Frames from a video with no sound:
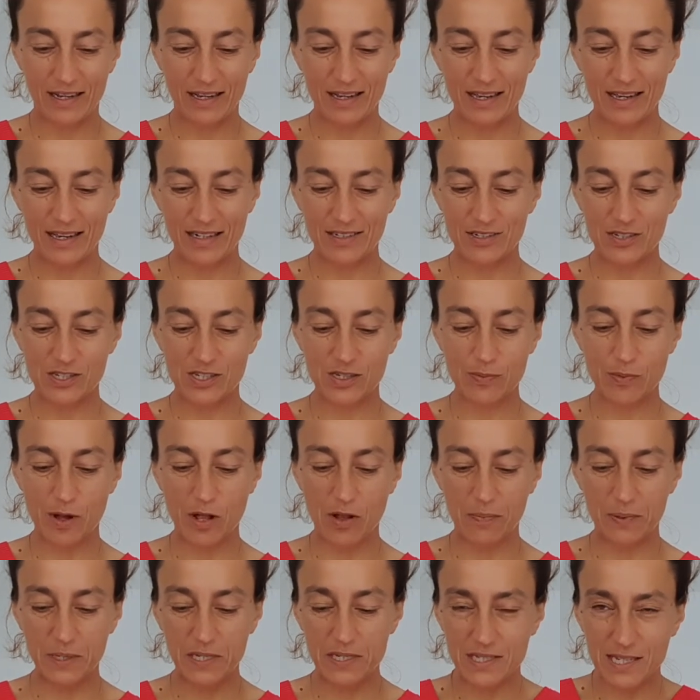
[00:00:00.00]
into small
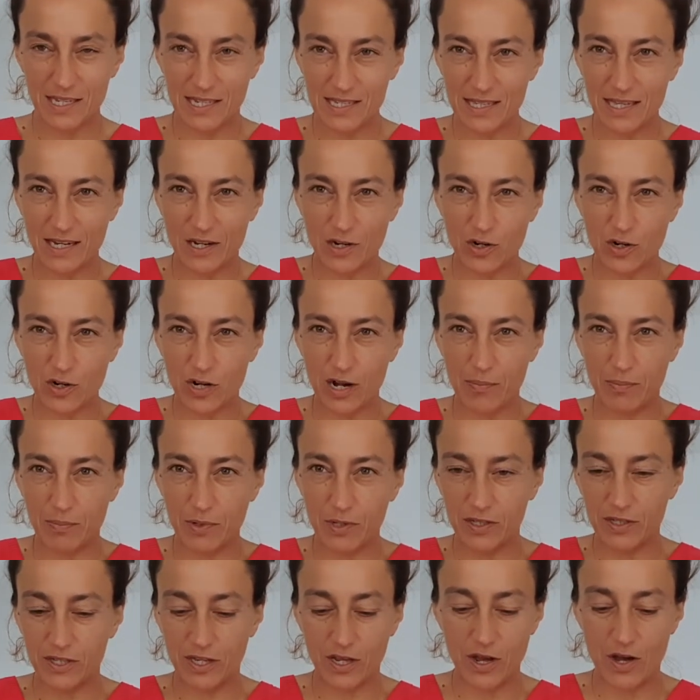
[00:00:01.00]
pieces, they crumble
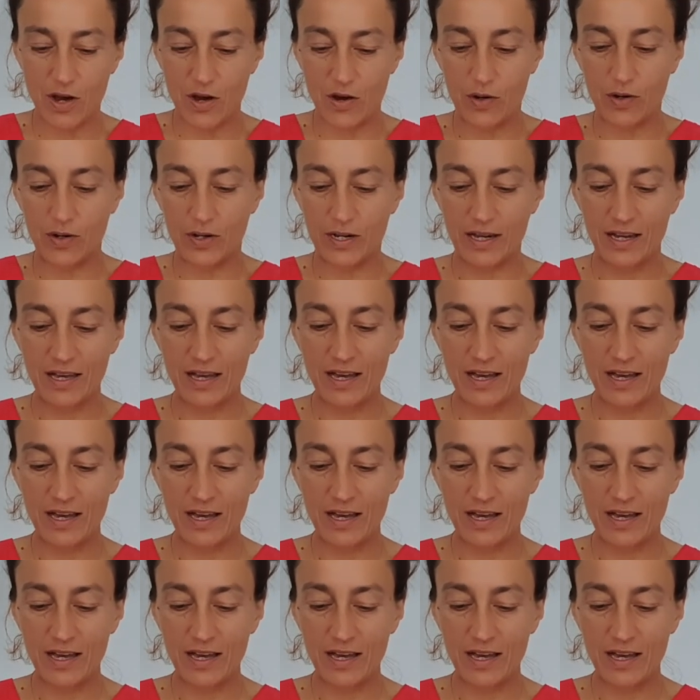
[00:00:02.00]
the yolk,